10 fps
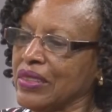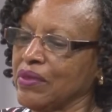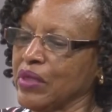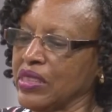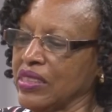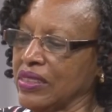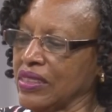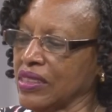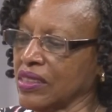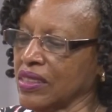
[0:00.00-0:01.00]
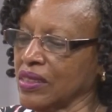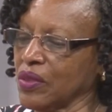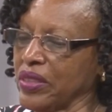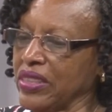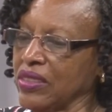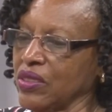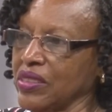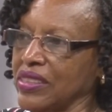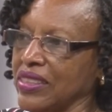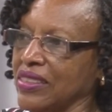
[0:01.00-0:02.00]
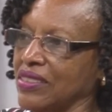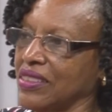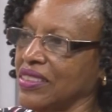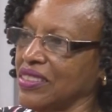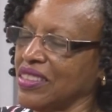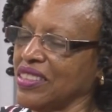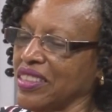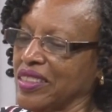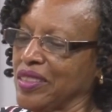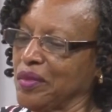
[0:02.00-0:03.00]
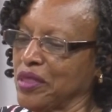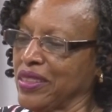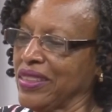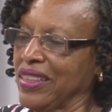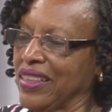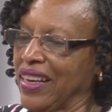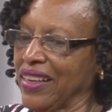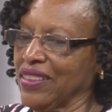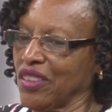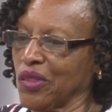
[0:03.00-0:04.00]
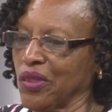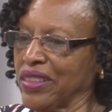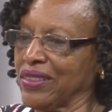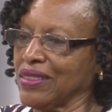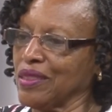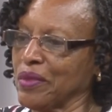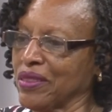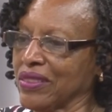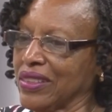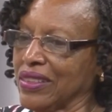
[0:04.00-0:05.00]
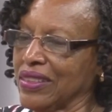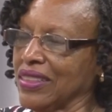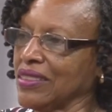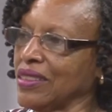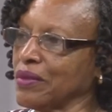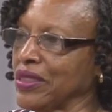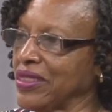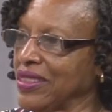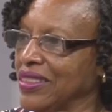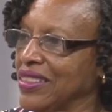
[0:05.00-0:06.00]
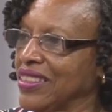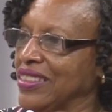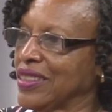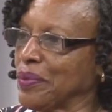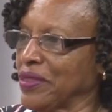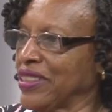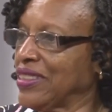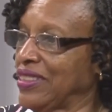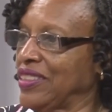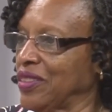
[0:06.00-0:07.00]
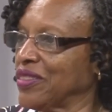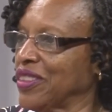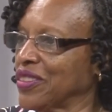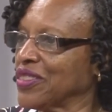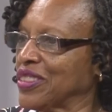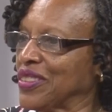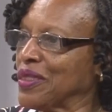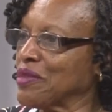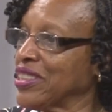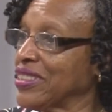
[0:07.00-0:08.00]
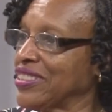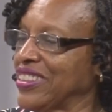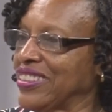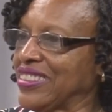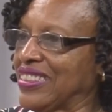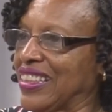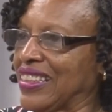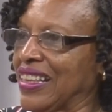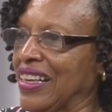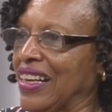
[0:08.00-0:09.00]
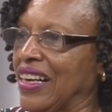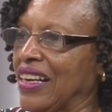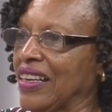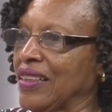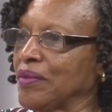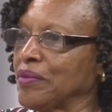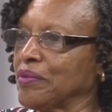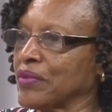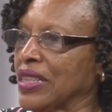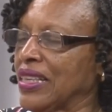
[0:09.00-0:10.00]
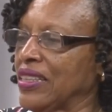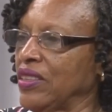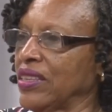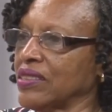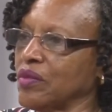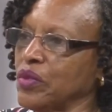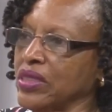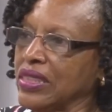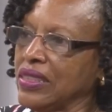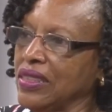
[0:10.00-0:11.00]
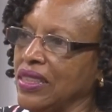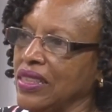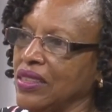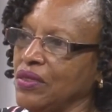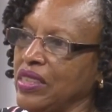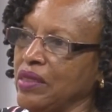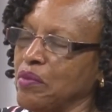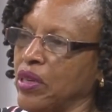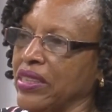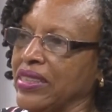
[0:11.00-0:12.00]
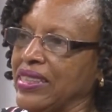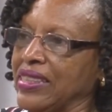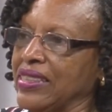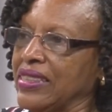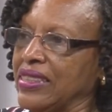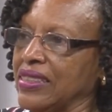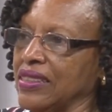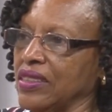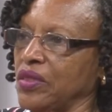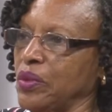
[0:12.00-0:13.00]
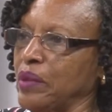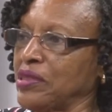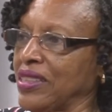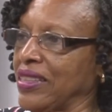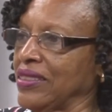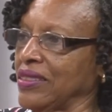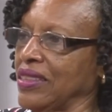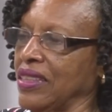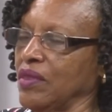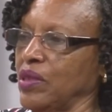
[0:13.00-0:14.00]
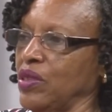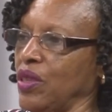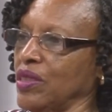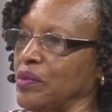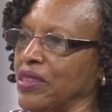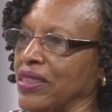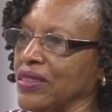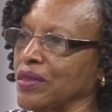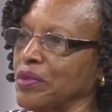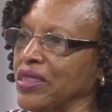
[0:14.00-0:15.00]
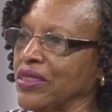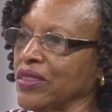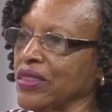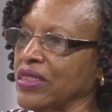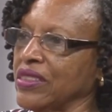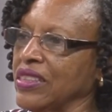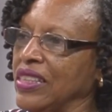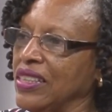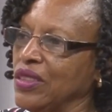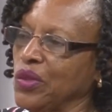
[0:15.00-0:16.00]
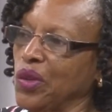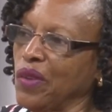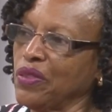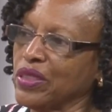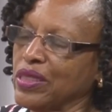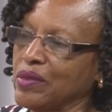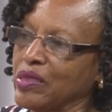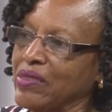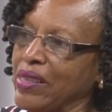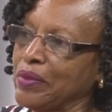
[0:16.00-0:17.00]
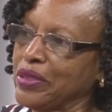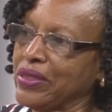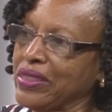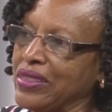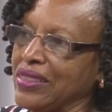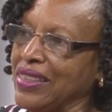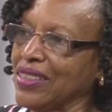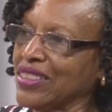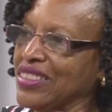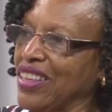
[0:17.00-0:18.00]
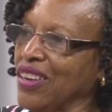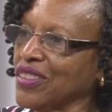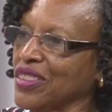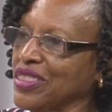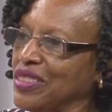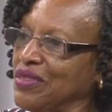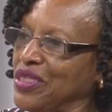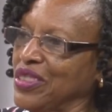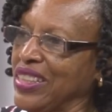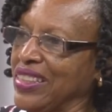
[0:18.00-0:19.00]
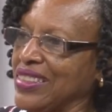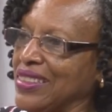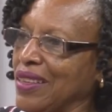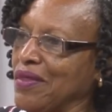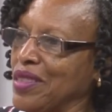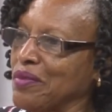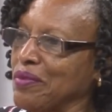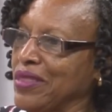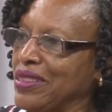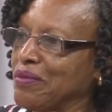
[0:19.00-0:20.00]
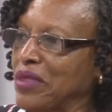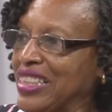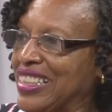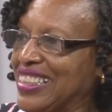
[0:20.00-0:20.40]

Well, this is quite interesting. You're talking to me and our audience about things that we typically don't know. So I'm glad you're here today. And you had some really unique marketing ideas on your website, and I think we talked about it a little bit earlier. You offered subscribers $1,000 if you can't save them money,